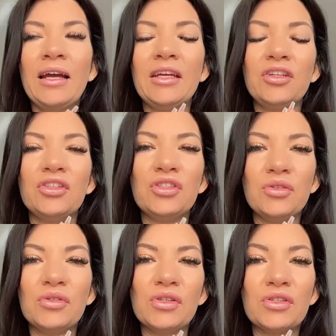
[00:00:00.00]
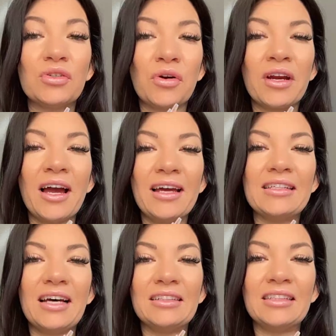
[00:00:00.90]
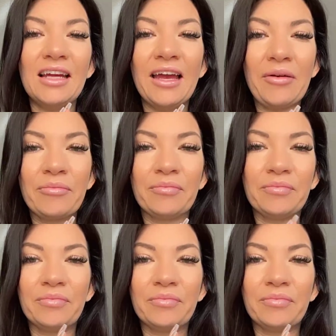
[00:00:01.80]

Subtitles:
I get to choose the story I tell today.